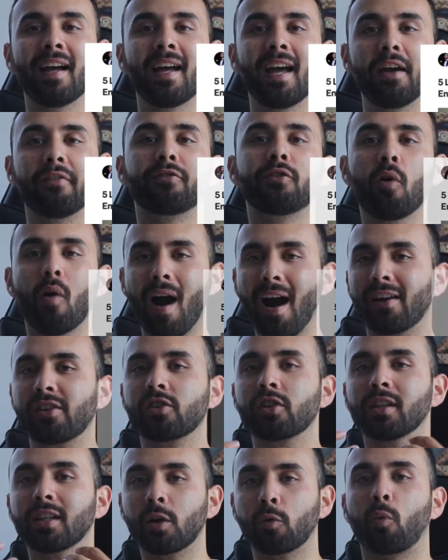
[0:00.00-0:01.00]
if you
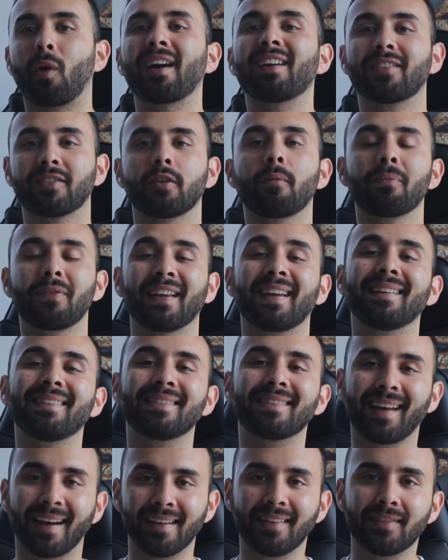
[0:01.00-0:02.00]
actually write something
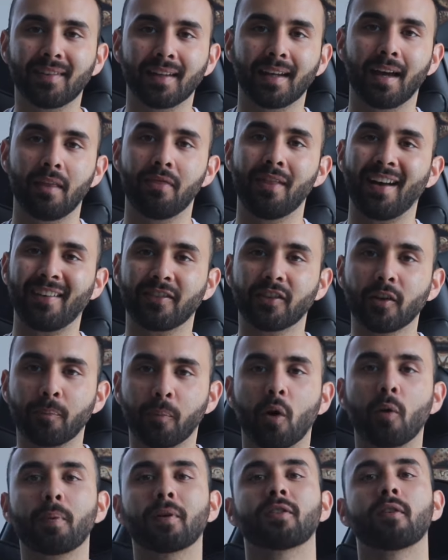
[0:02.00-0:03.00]
enticing, and that's the
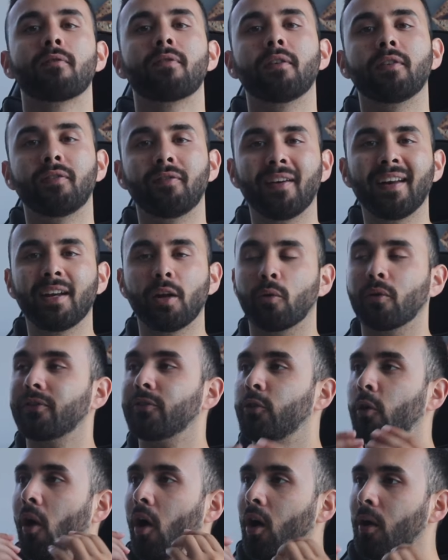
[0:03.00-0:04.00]
purpose of this video,
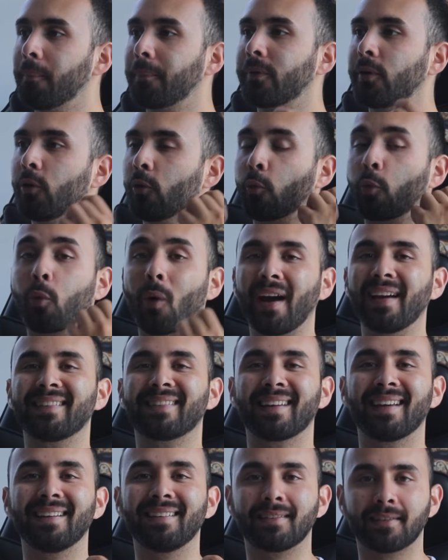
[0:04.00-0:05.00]
is to help you
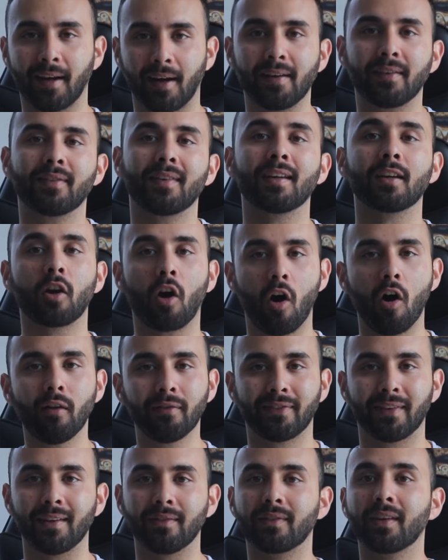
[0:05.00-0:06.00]
write enticing
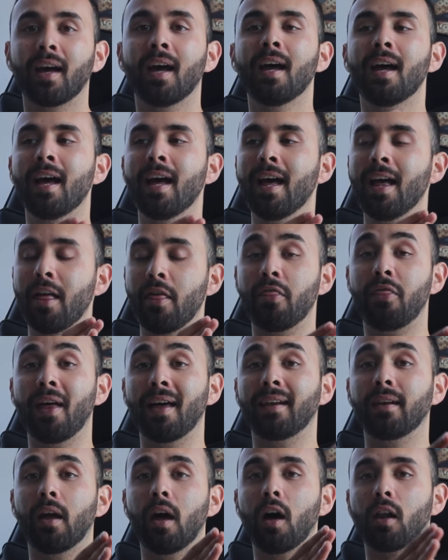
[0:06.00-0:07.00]
content,
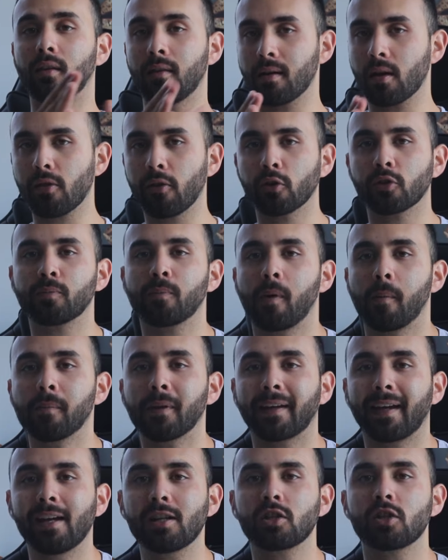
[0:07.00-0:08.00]
then a lot of those
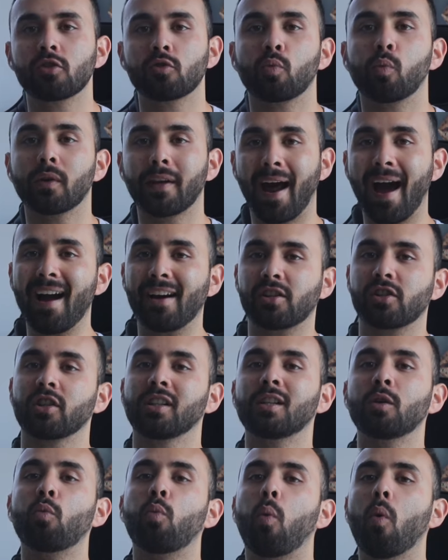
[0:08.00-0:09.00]
publications will
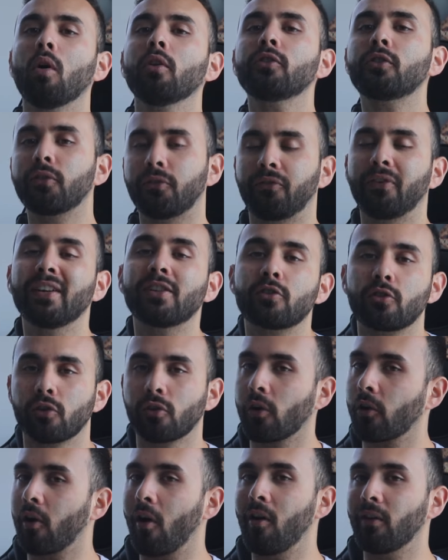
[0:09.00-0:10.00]
actually want to feature
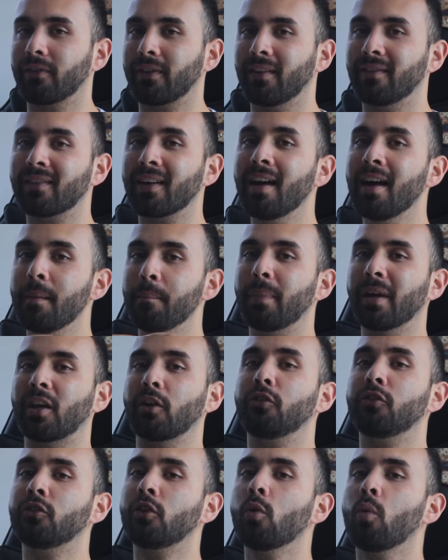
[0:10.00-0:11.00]
your content
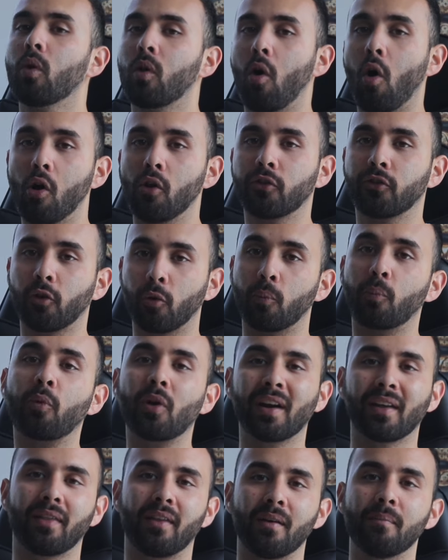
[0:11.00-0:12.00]
because you will also
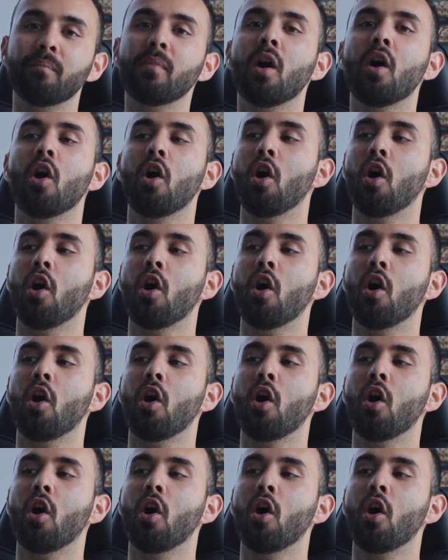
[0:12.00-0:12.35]
bring them